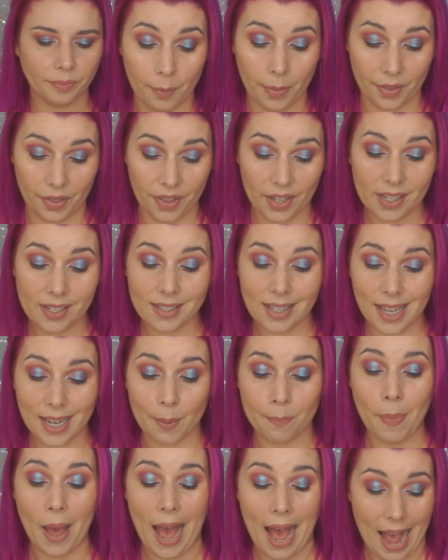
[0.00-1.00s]
This
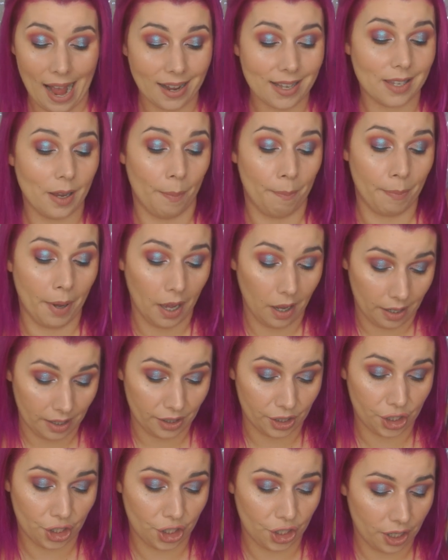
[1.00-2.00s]
like packs a
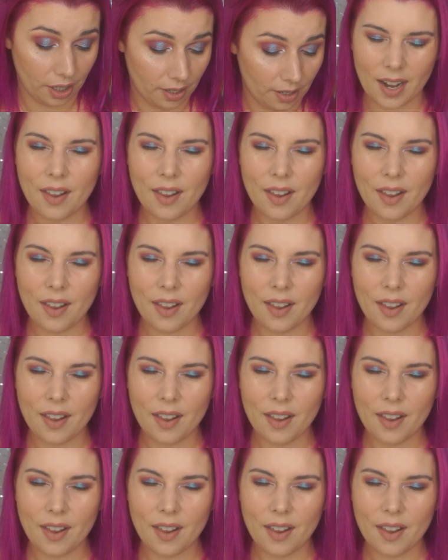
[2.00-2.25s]
punch.